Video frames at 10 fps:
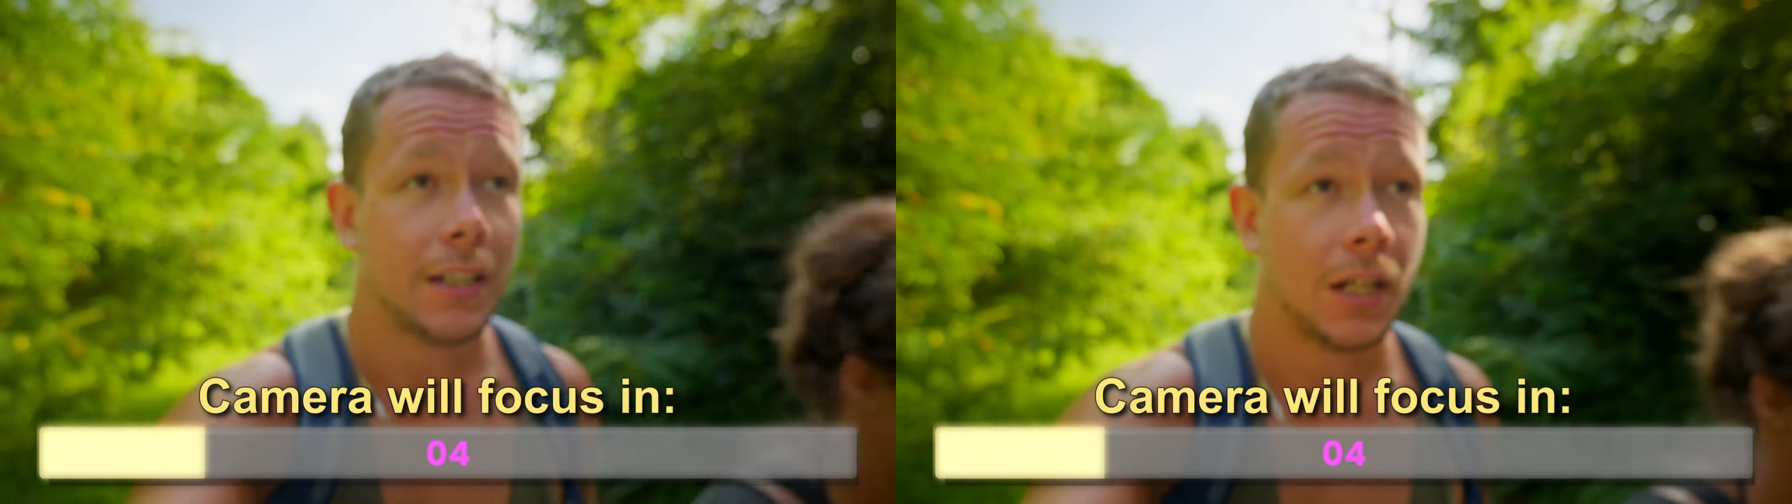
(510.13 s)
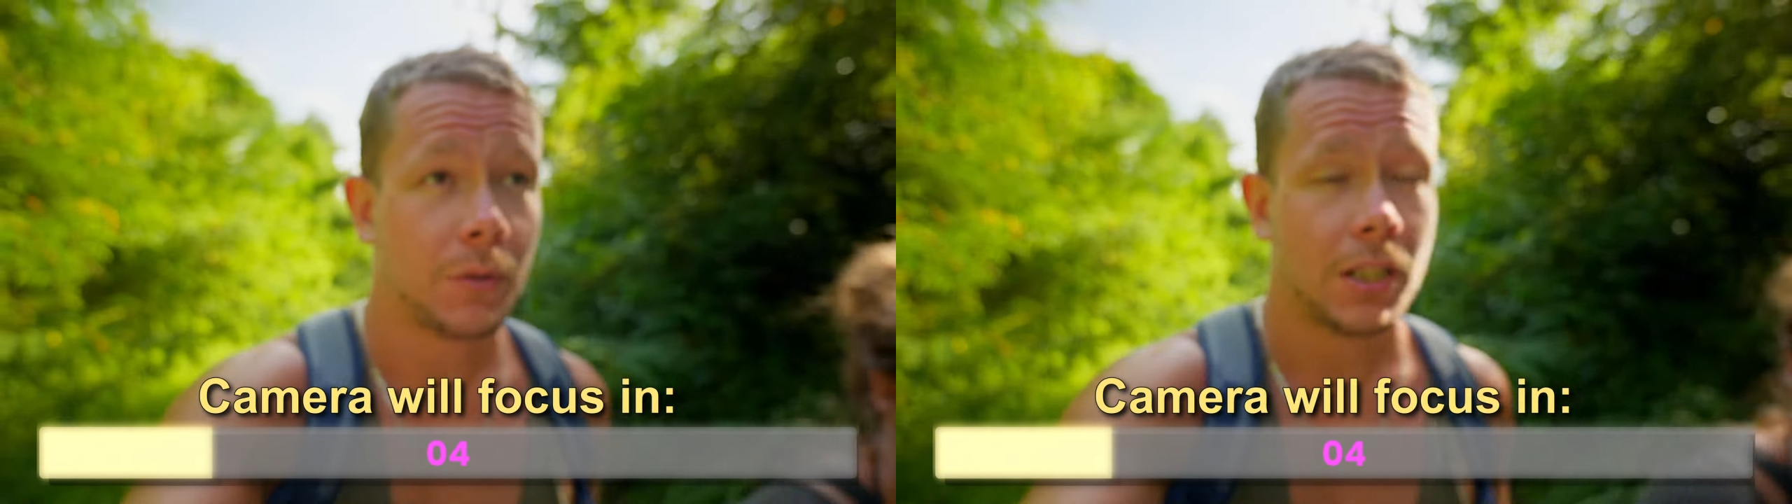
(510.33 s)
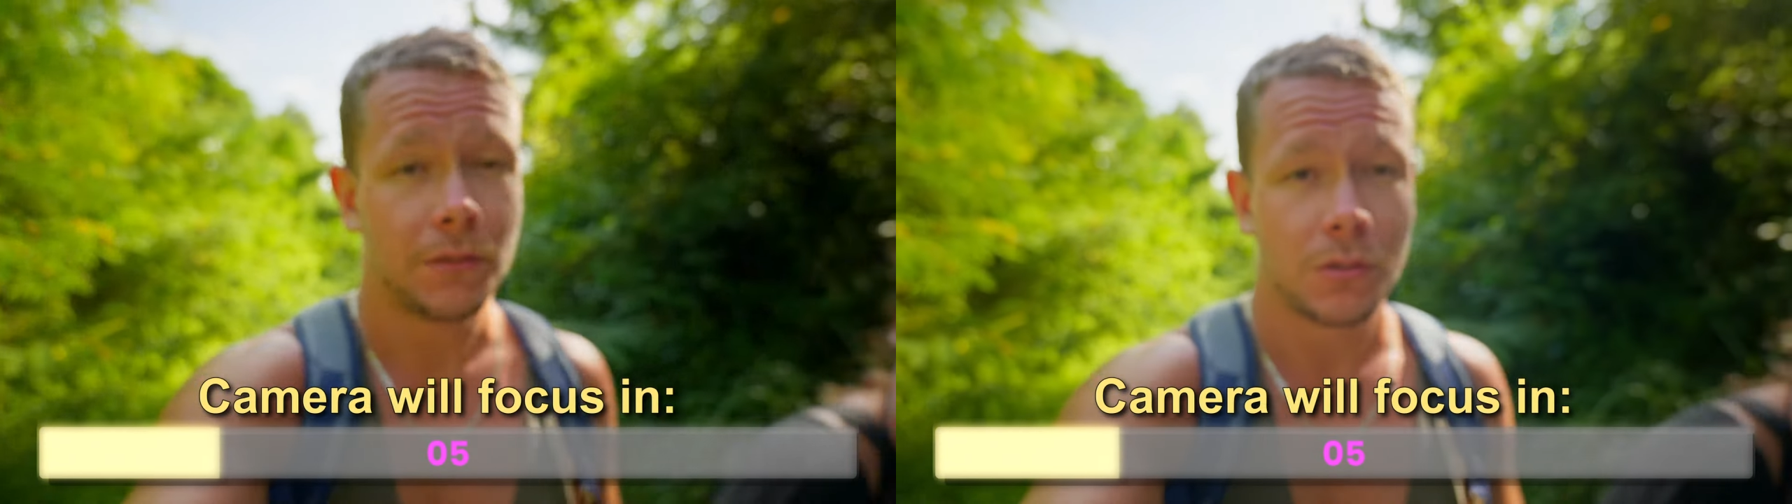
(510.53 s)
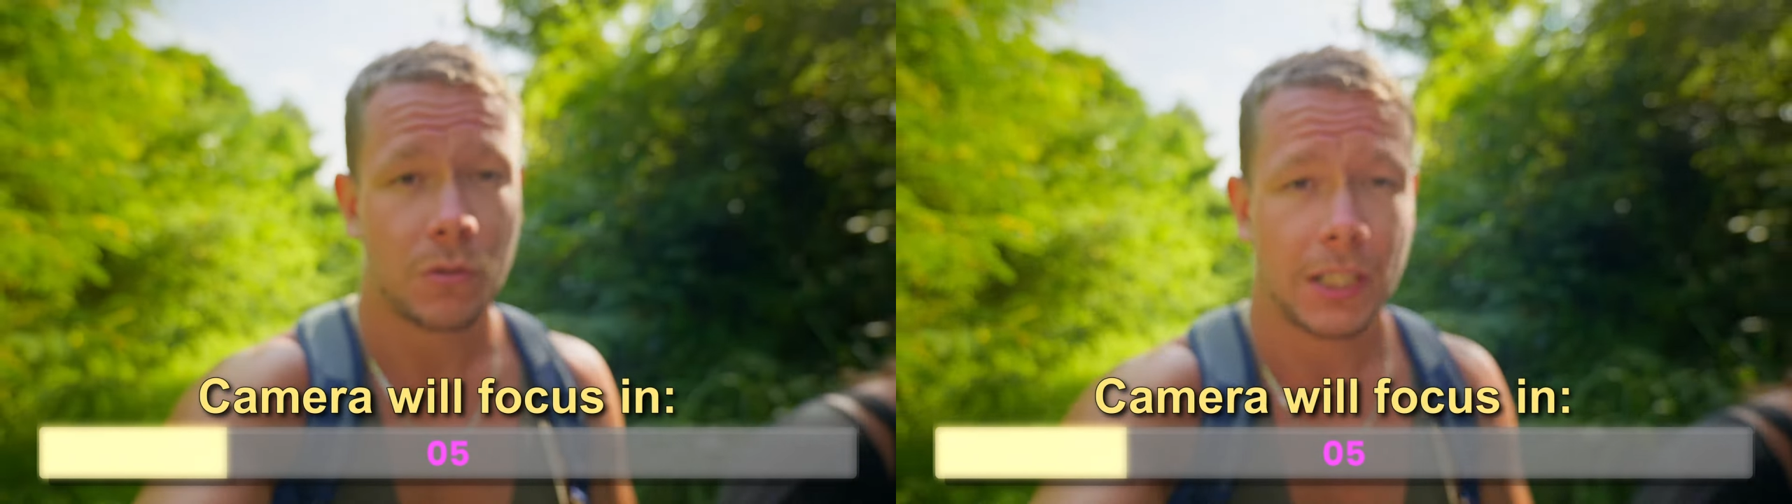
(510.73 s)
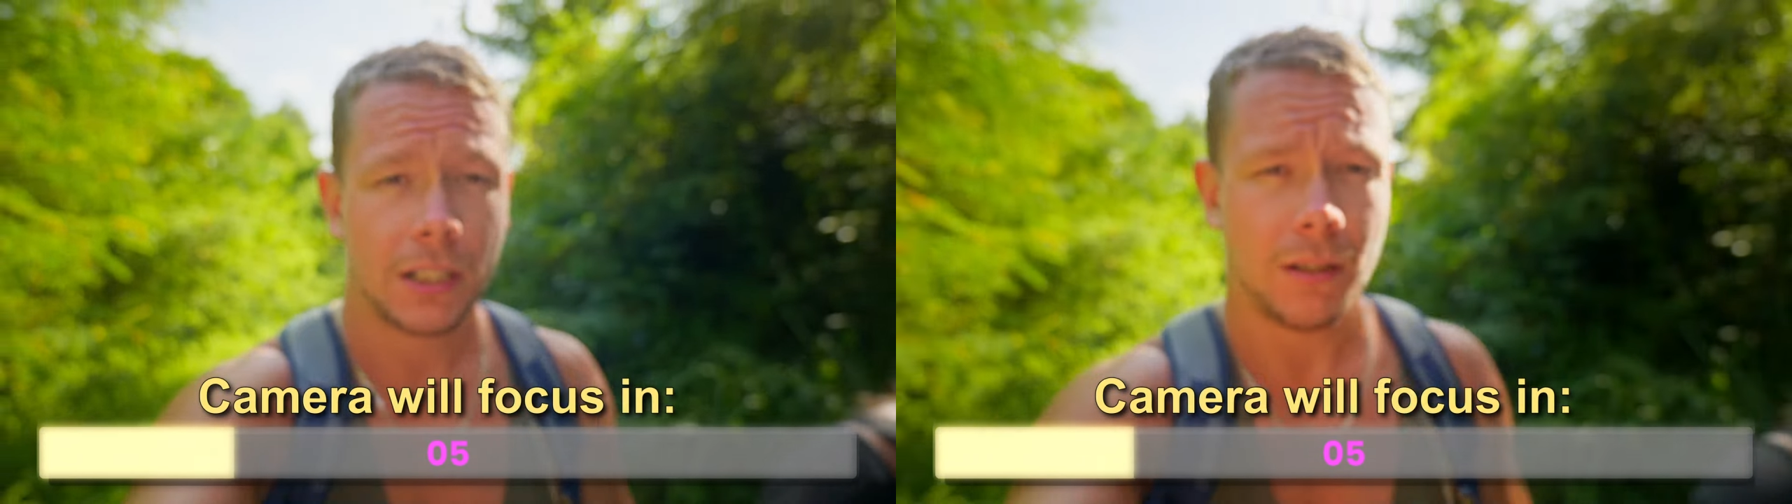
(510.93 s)
and now we have to
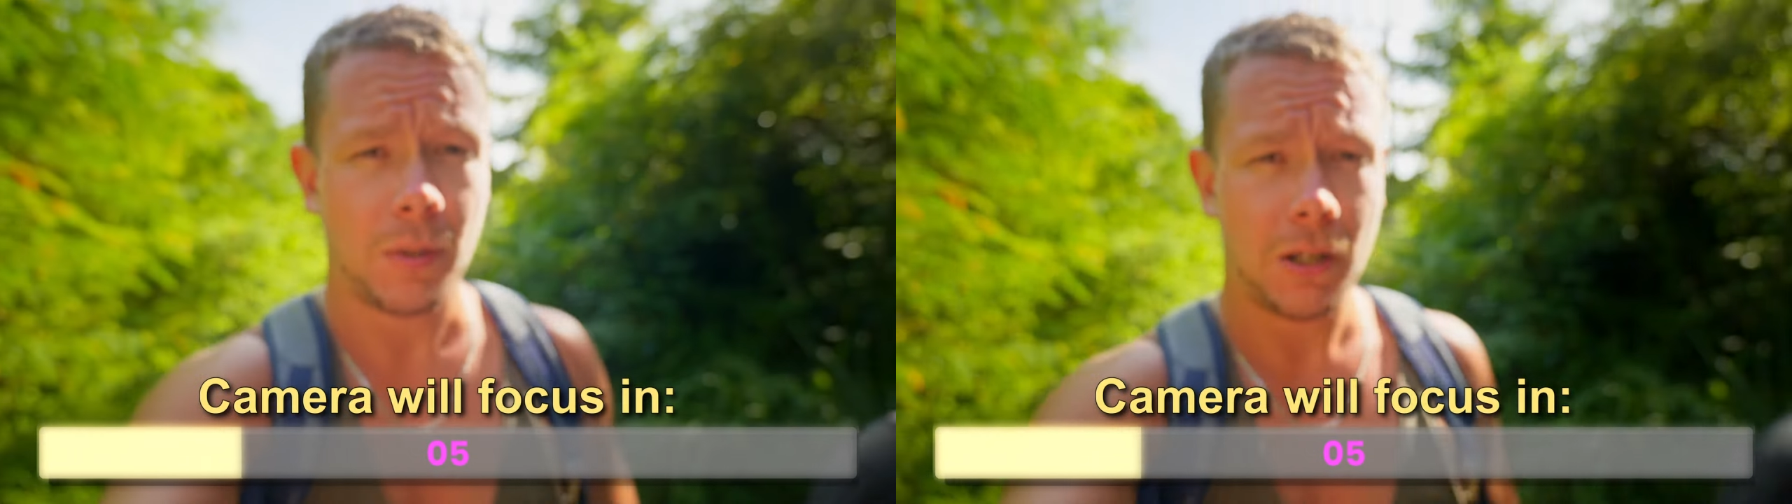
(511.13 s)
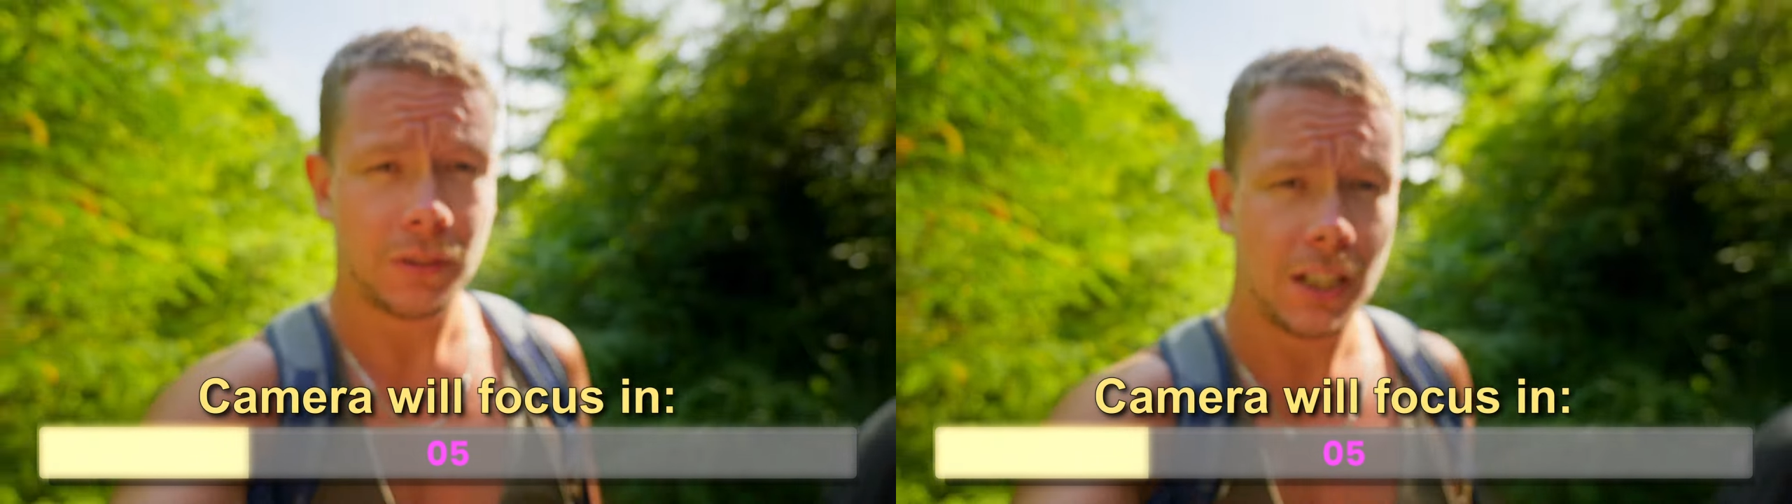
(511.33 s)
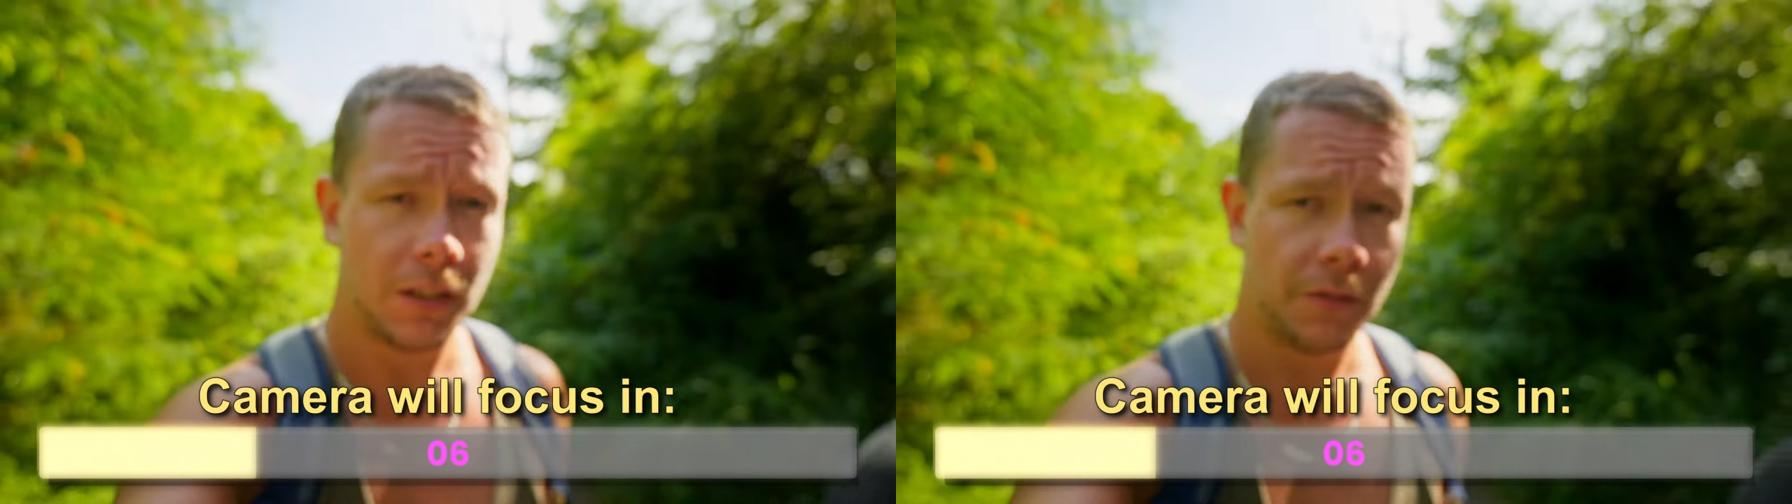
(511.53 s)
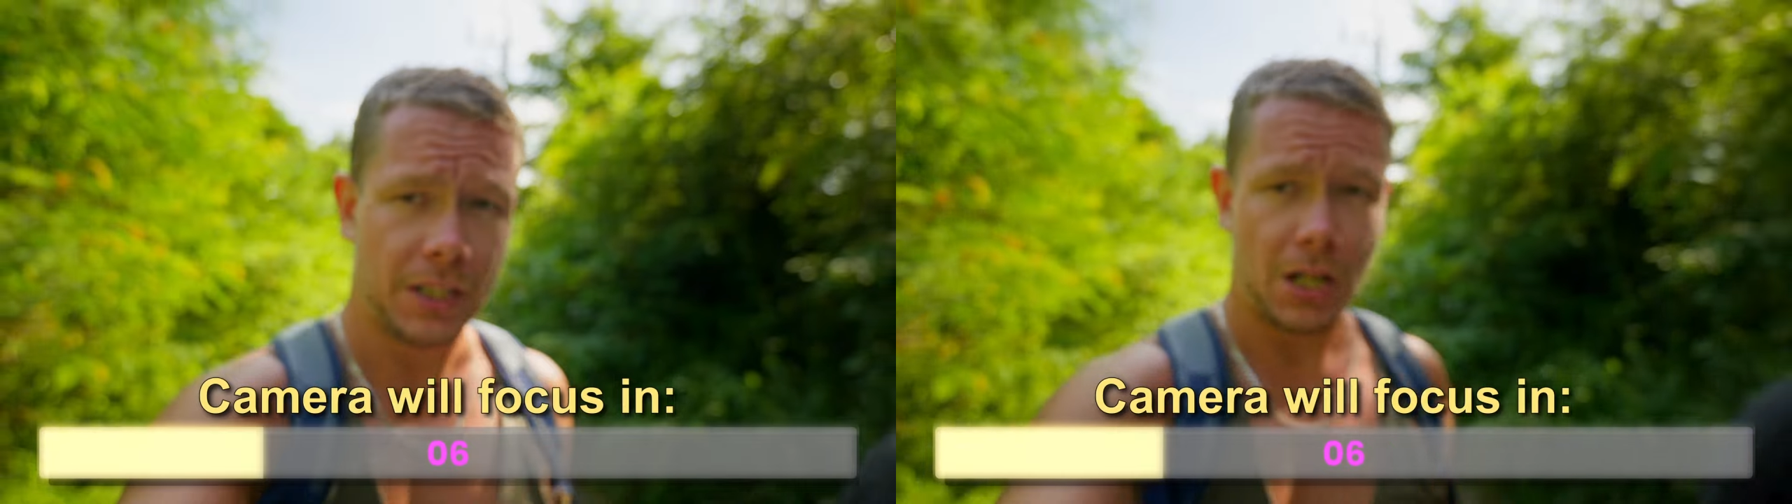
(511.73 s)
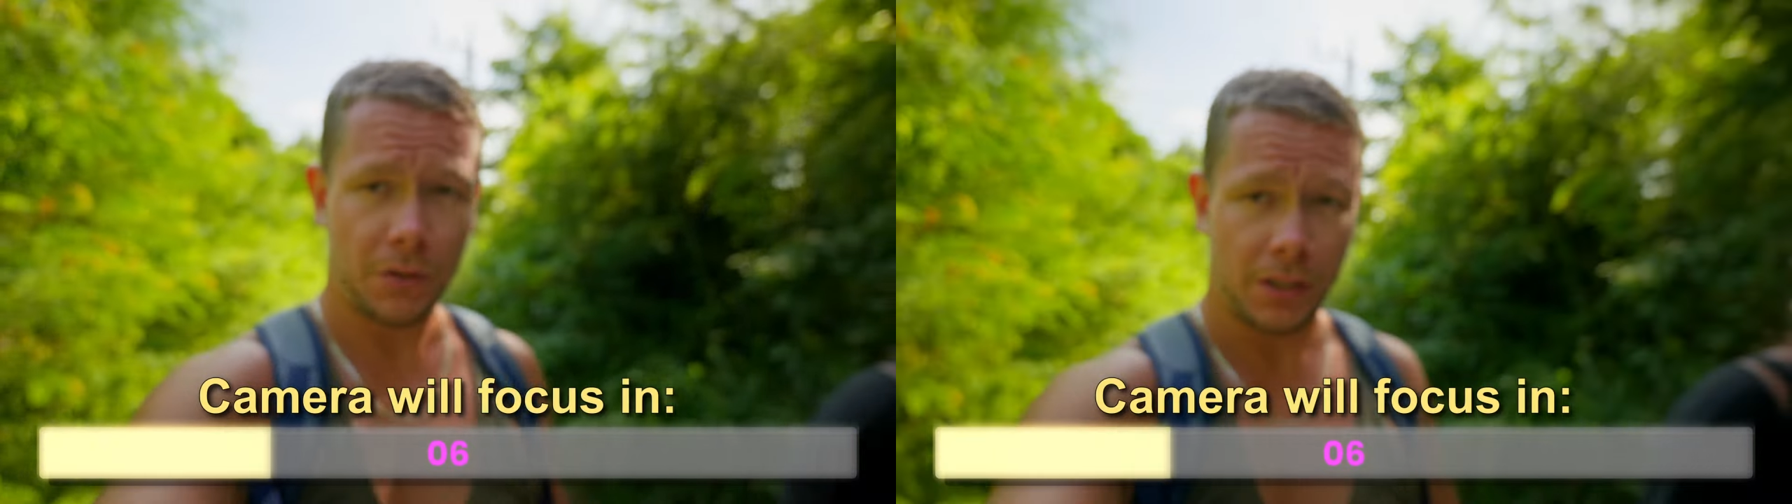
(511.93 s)
trek about half an
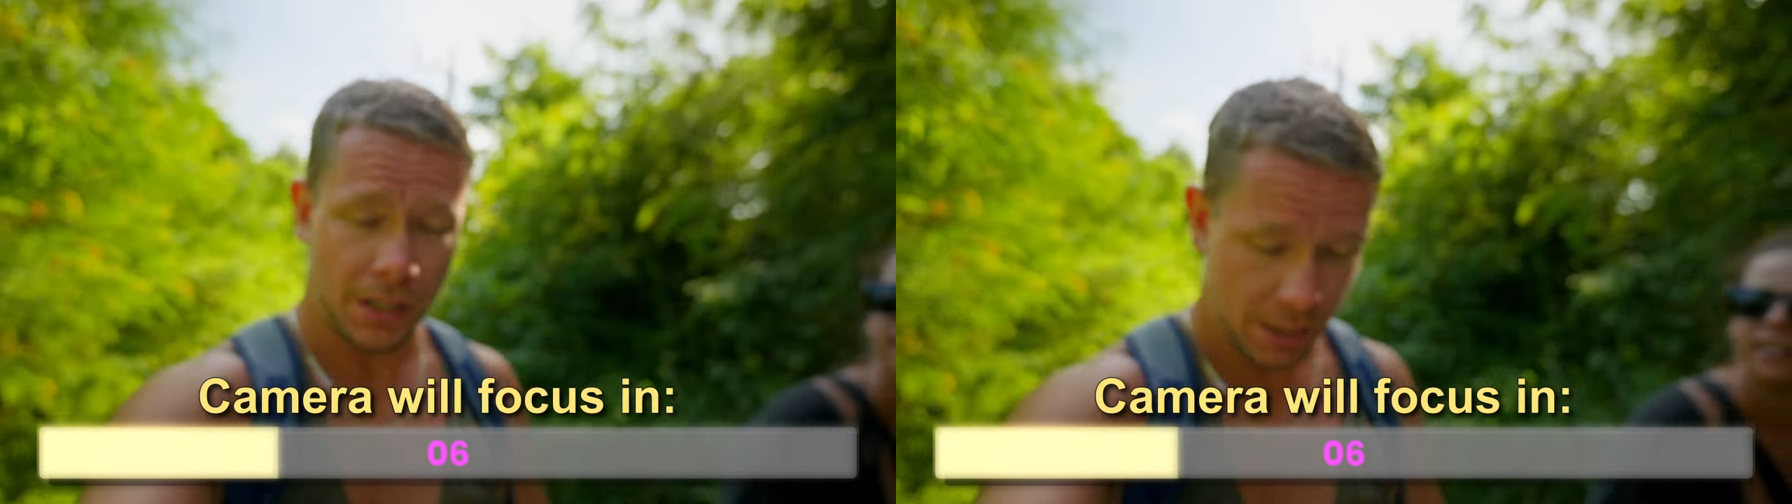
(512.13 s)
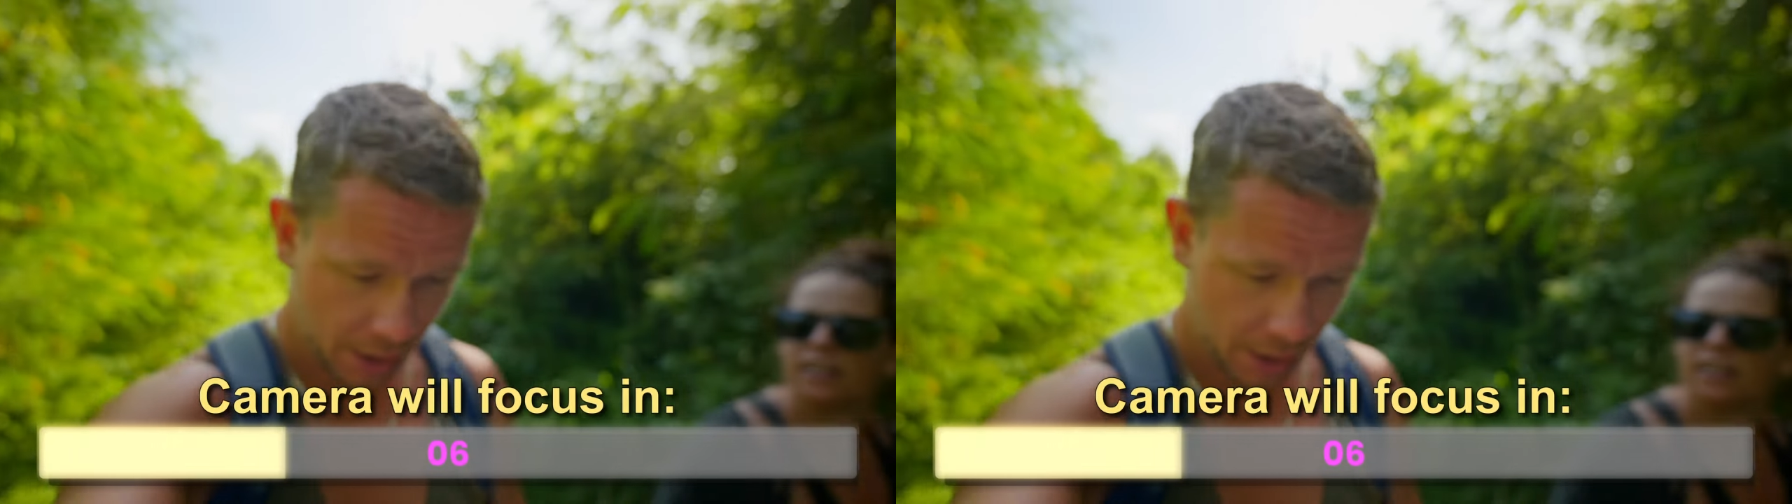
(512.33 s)
hour.